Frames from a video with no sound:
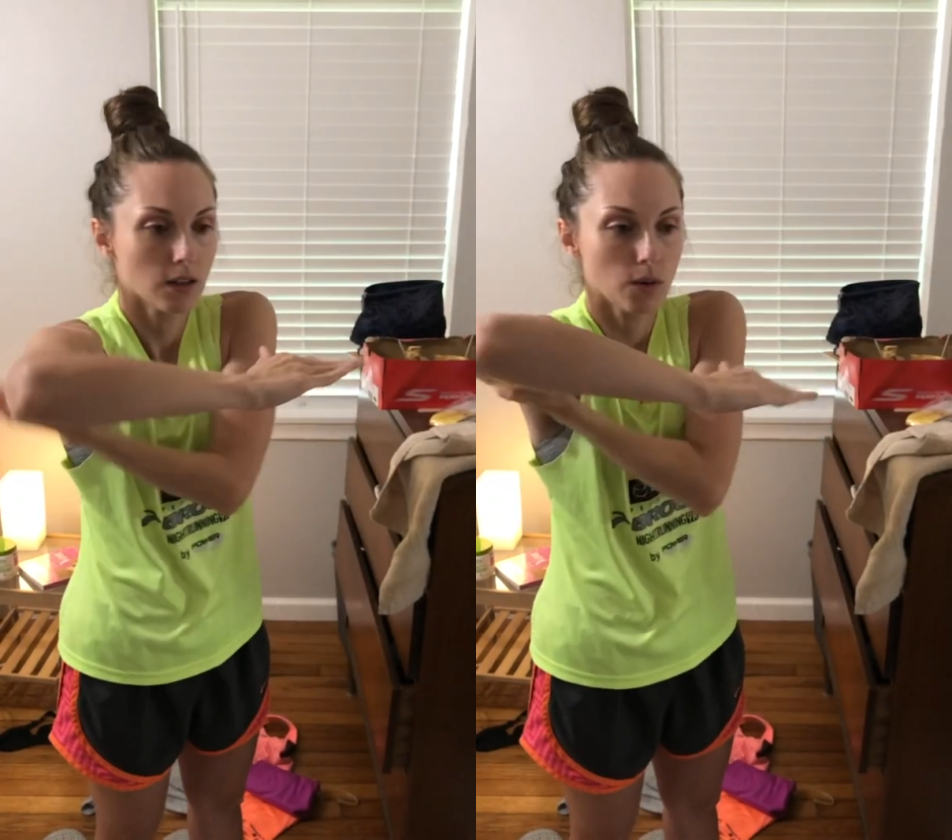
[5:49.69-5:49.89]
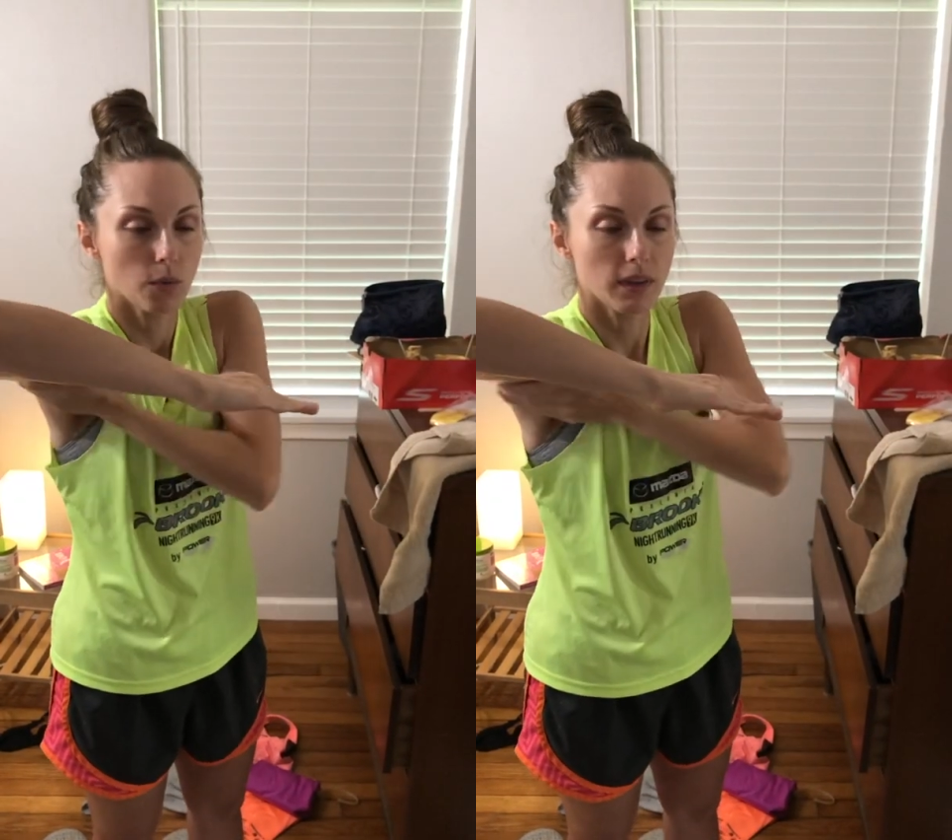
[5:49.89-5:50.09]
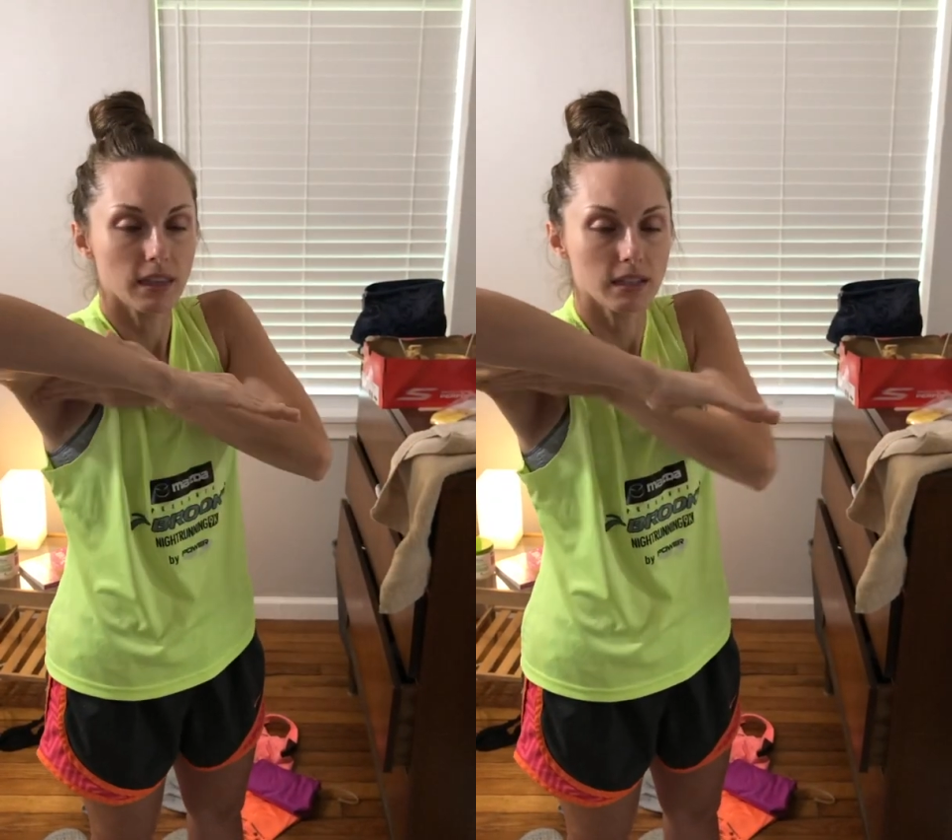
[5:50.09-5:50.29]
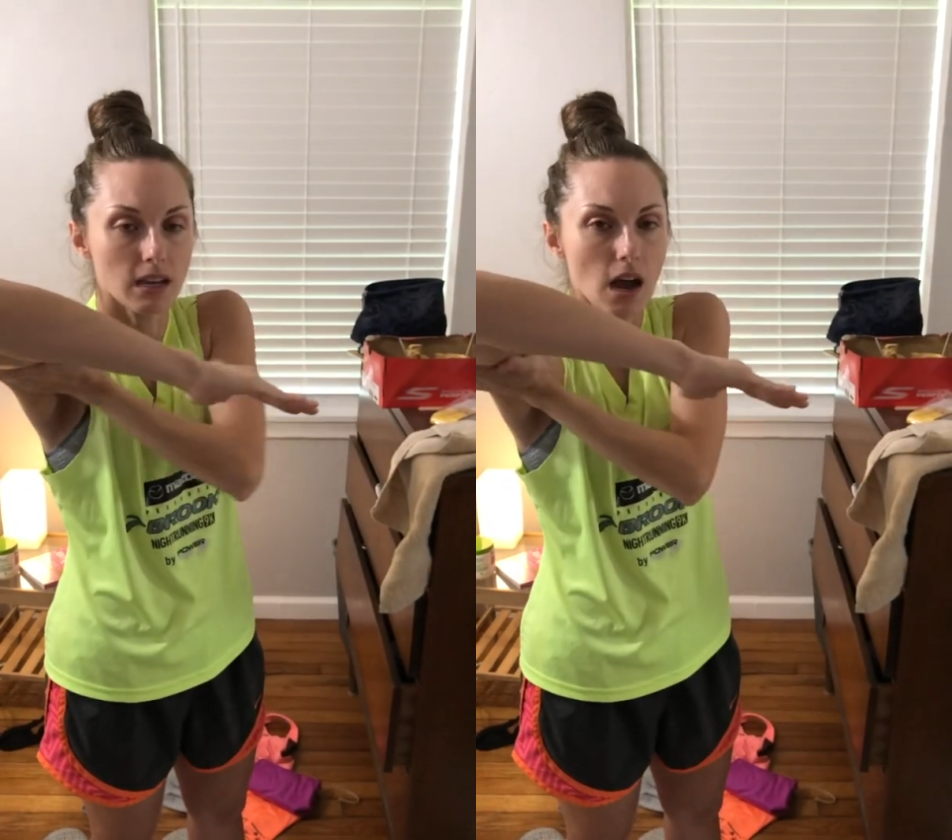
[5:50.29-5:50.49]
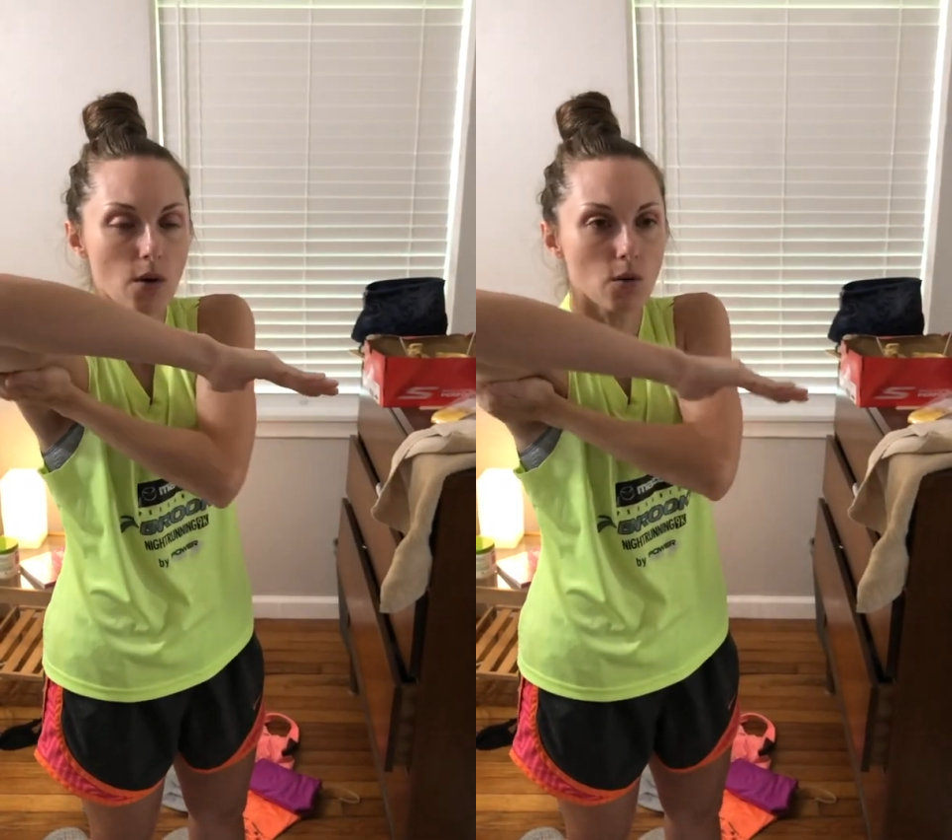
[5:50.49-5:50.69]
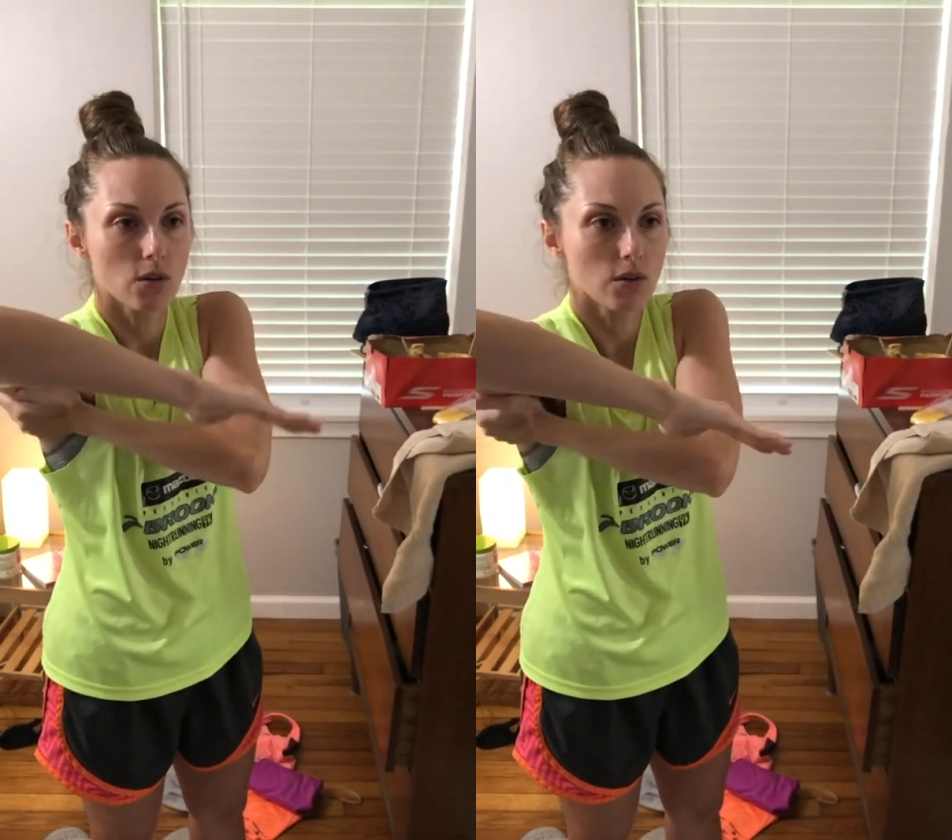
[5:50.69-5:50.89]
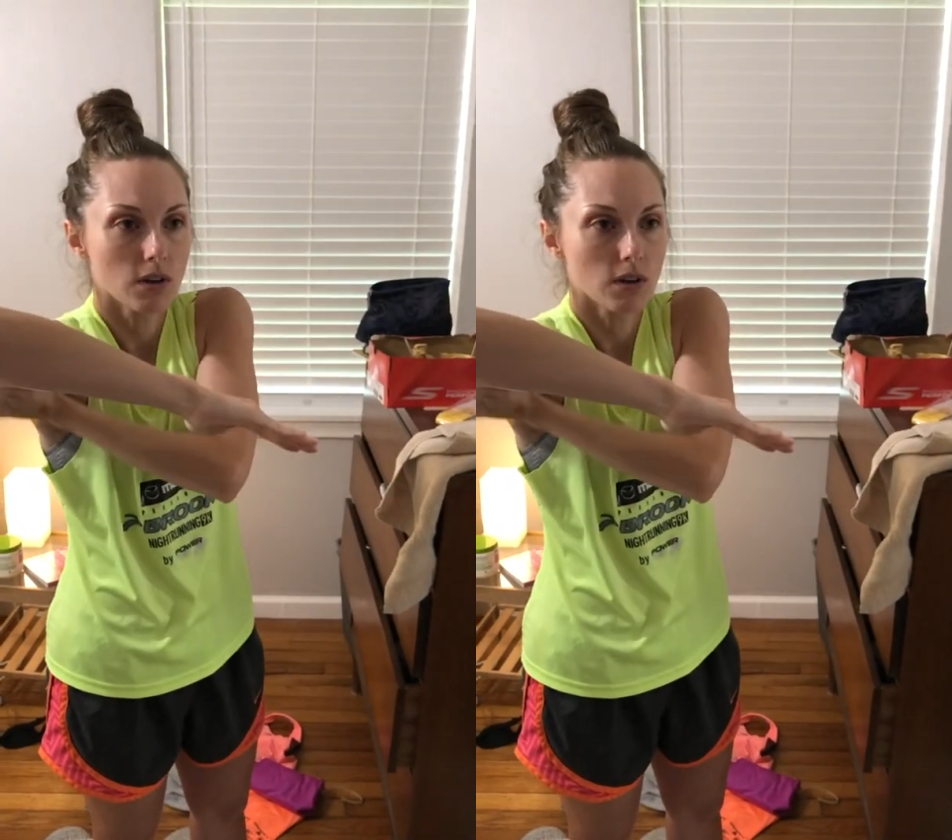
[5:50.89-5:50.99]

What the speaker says: with a towel